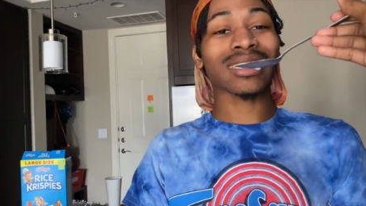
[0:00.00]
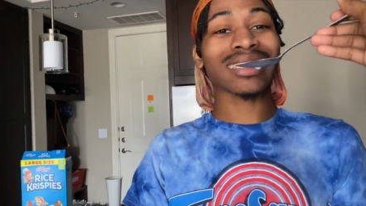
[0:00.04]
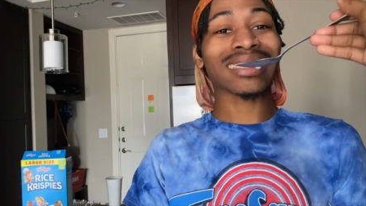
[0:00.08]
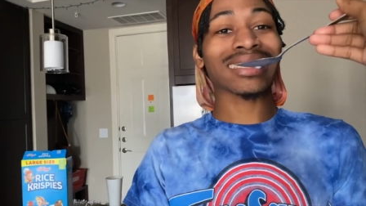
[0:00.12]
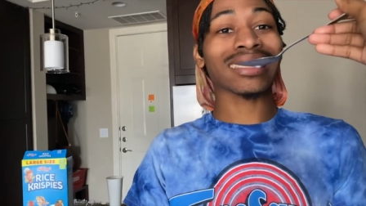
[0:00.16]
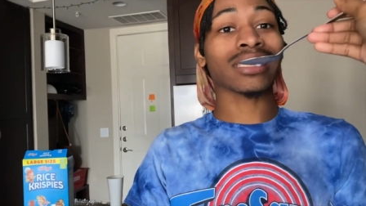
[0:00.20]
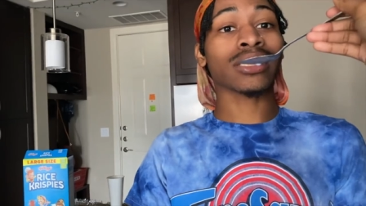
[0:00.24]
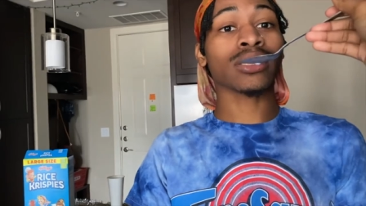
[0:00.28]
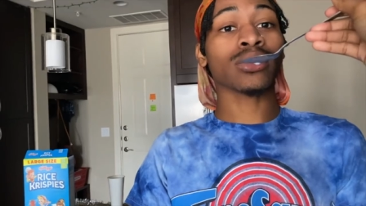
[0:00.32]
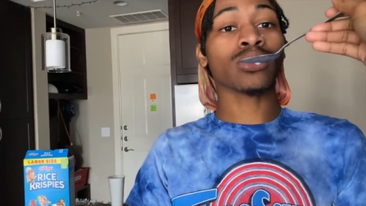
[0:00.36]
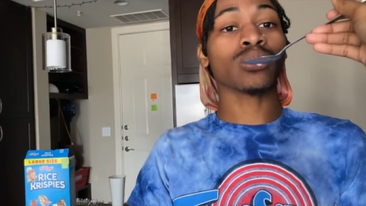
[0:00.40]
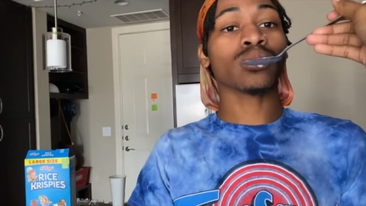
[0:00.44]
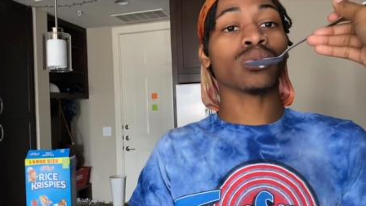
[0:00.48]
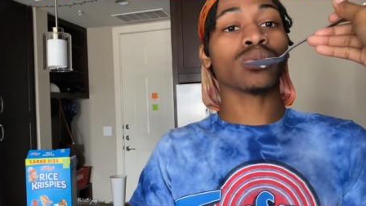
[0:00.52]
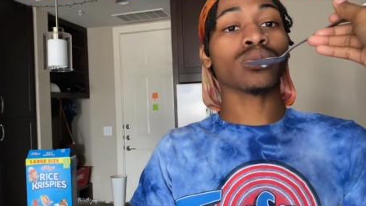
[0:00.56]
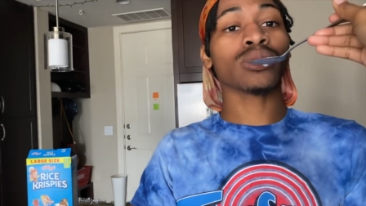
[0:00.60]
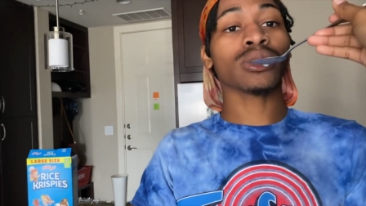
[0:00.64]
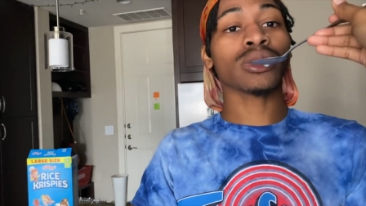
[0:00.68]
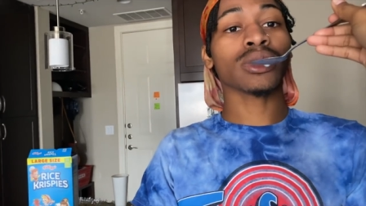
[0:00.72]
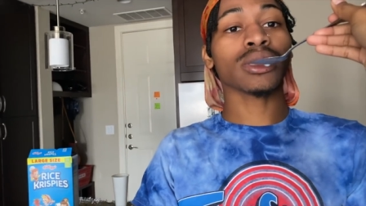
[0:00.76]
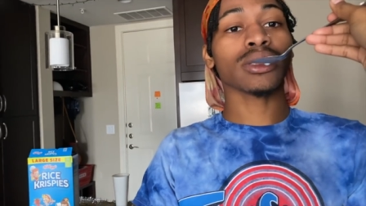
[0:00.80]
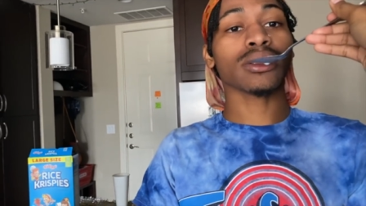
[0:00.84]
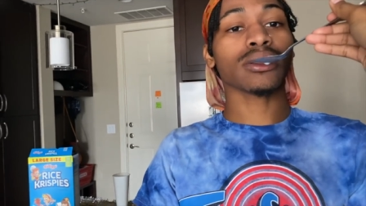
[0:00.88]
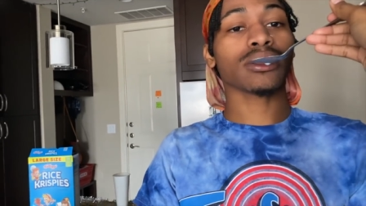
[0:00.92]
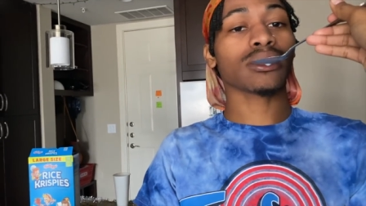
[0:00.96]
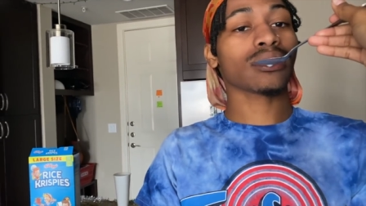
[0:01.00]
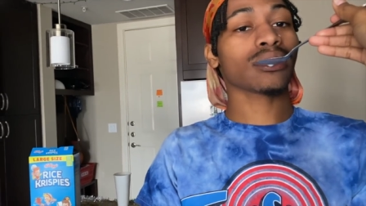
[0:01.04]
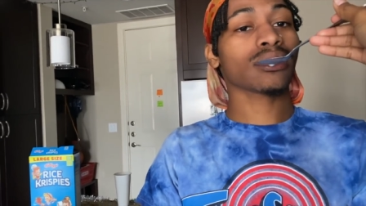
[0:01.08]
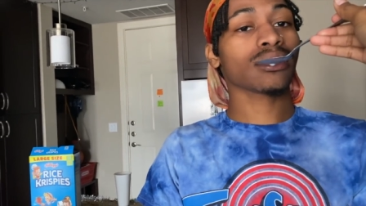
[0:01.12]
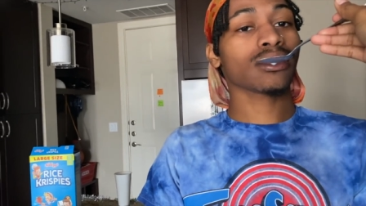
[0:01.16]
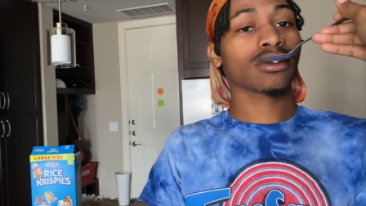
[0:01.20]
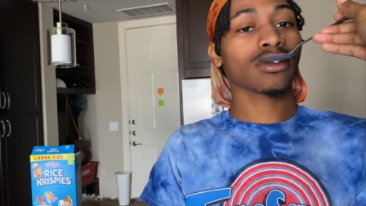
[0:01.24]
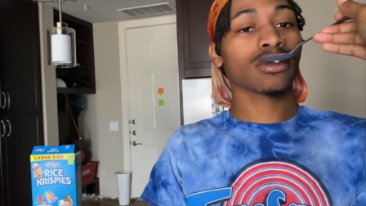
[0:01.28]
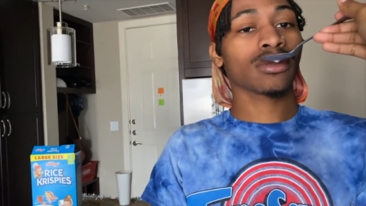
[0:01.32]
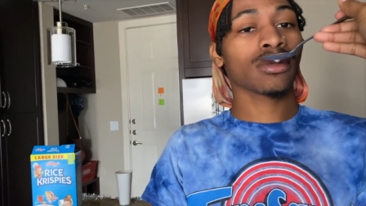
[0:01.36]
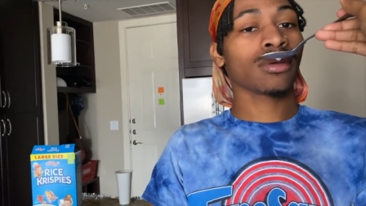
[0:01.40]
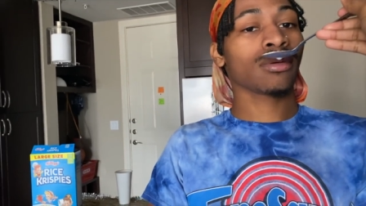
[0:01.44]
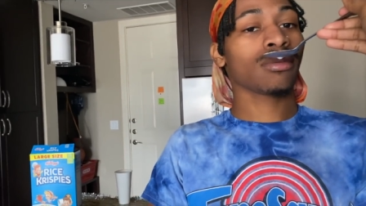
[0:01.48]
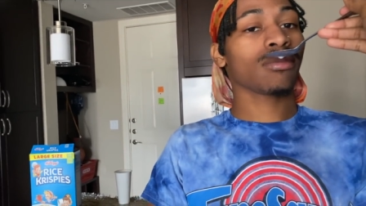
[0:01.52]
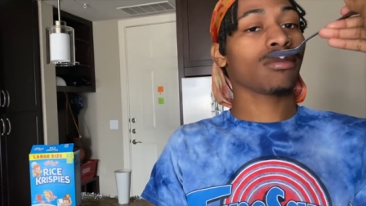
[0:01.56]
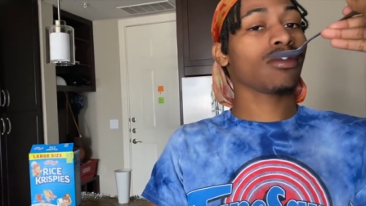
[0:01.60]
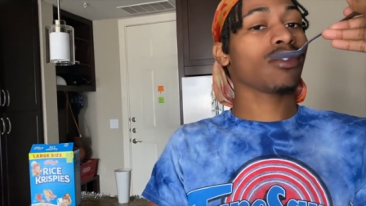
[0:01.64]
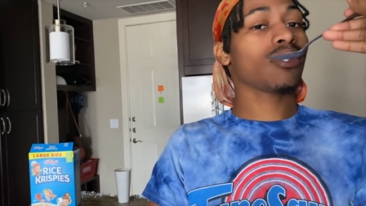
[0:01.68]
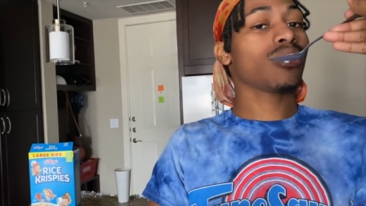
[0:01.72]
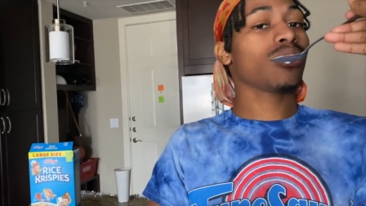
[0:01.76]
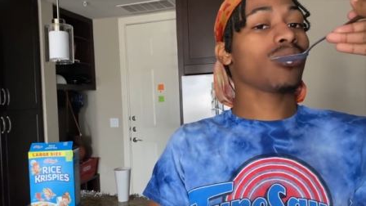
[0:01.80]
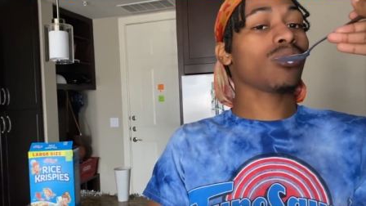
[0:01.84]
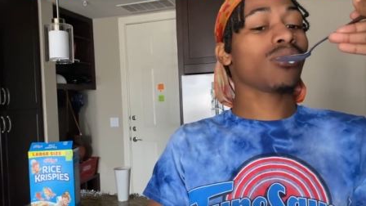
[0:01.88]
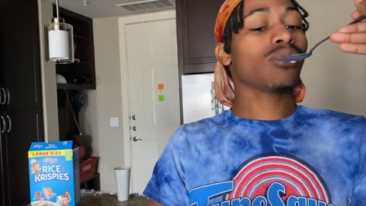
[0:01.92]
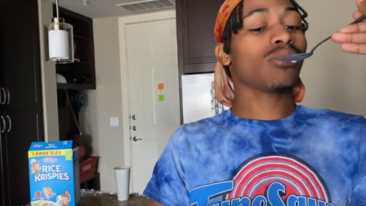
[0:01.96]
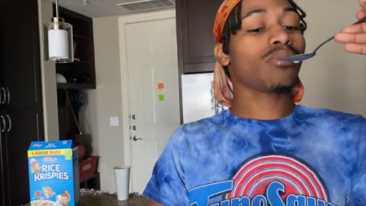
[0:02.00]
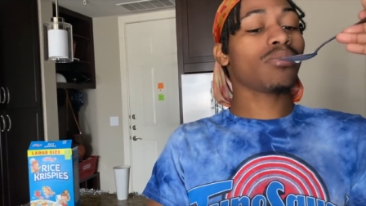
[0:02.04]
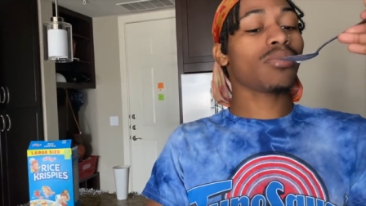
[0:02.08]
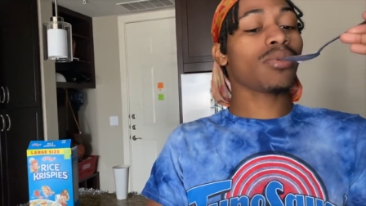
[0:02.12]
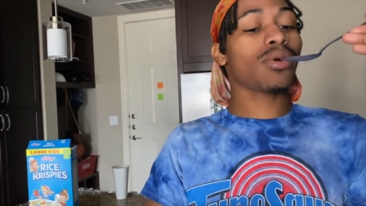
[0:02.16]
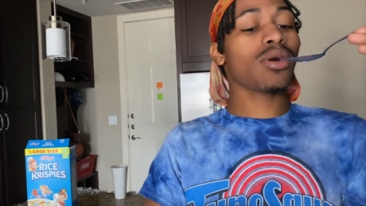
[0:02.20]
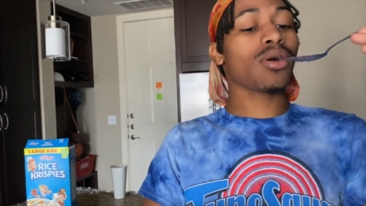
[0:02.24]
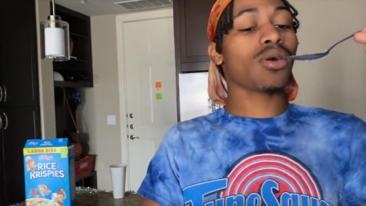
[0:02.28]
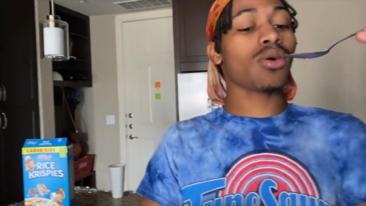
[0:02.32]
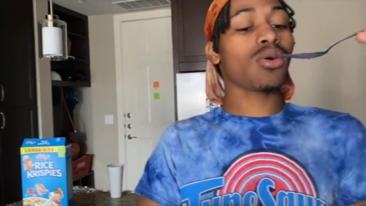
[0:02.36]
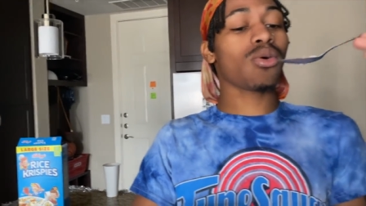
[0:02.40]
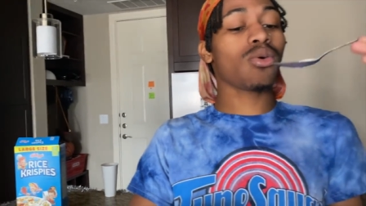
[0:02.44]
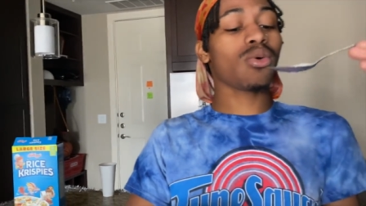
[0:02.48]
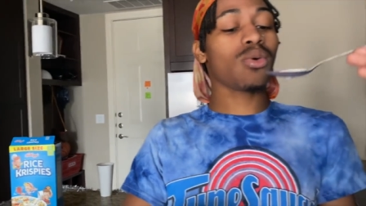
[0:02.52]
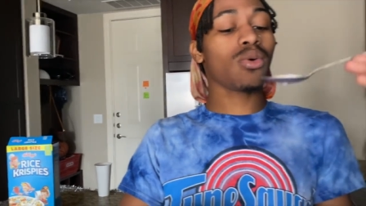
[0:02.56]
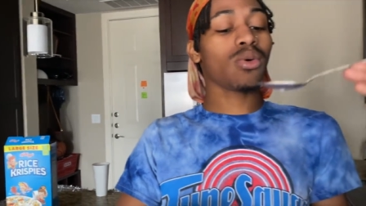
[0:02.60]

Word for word: I don't want it. Move, bro. Why are you